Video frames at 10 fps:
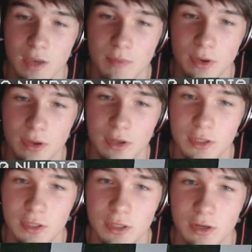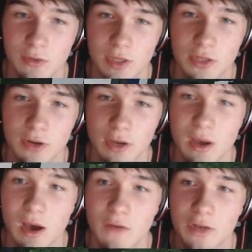because we try and
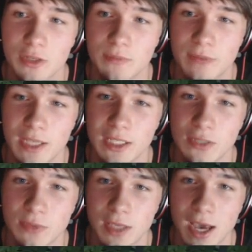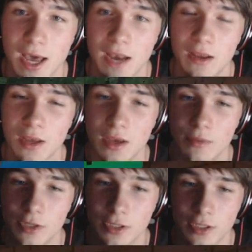cover it as best as we can,
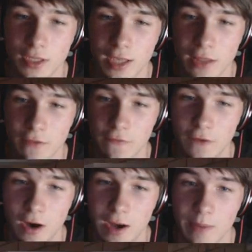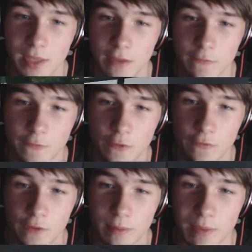but just to get the vibe, get the feel
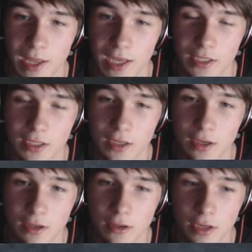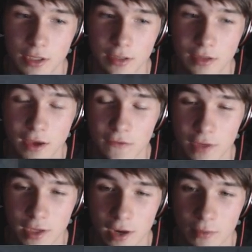for the place, you guys should
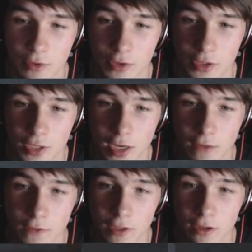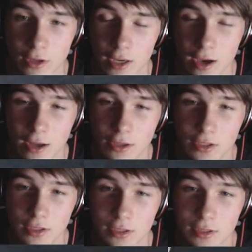definitely come on the server and just